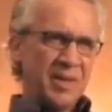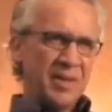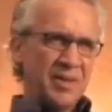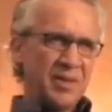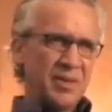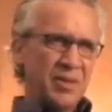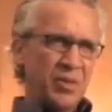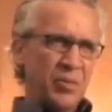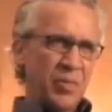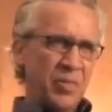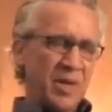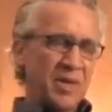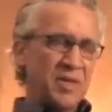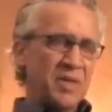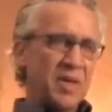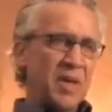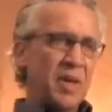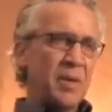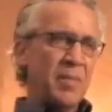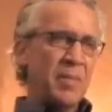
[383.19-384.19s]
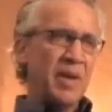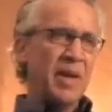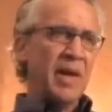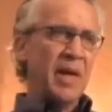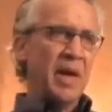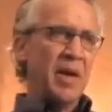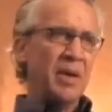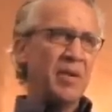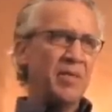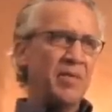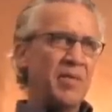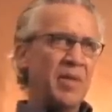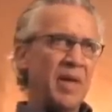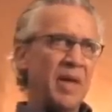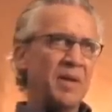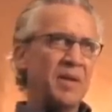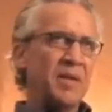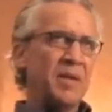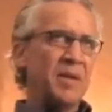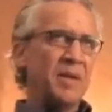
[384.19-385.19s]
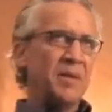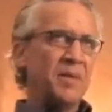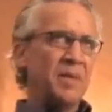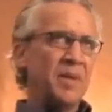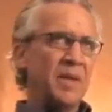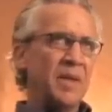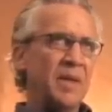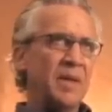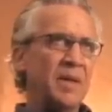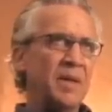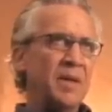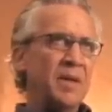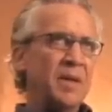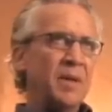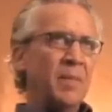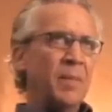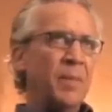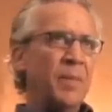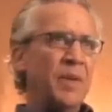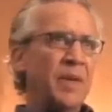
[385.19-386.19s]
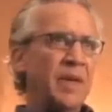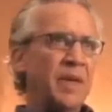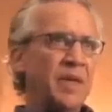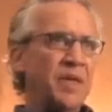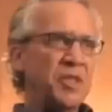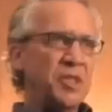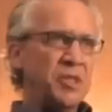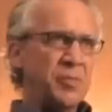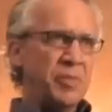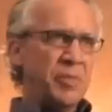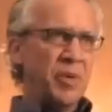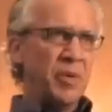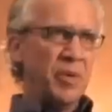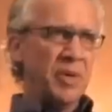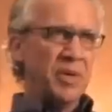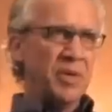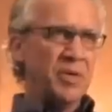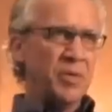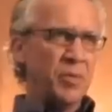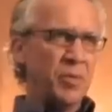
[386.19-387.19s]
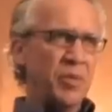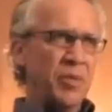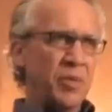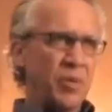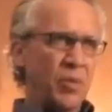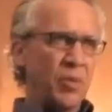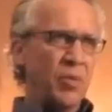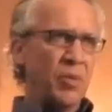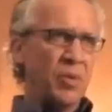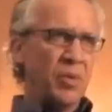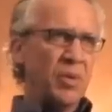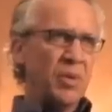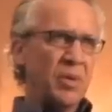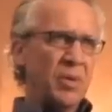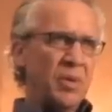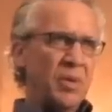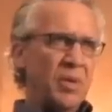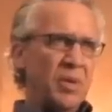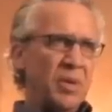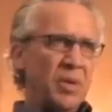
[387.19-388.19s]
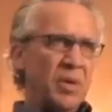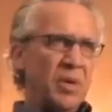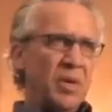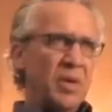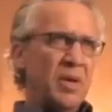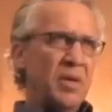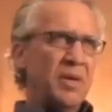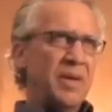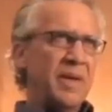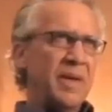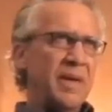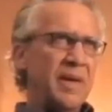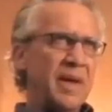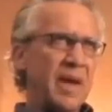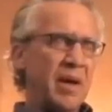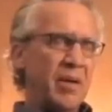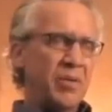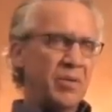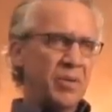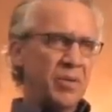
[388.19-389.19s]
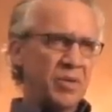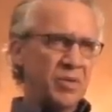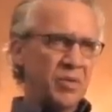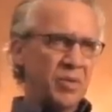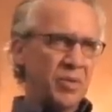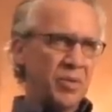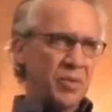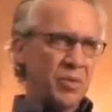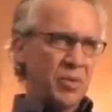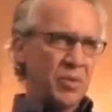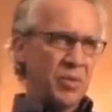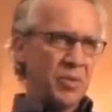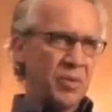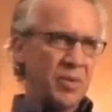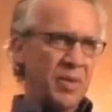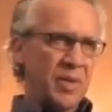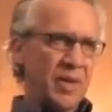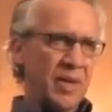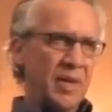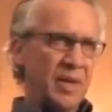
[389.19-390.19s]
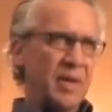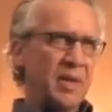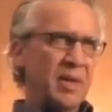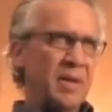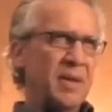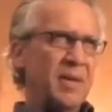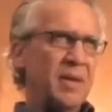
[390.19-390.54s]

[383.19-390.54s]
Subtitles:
So, but it's coming out of that, the experience with the Lord, the encounters with the Lord, the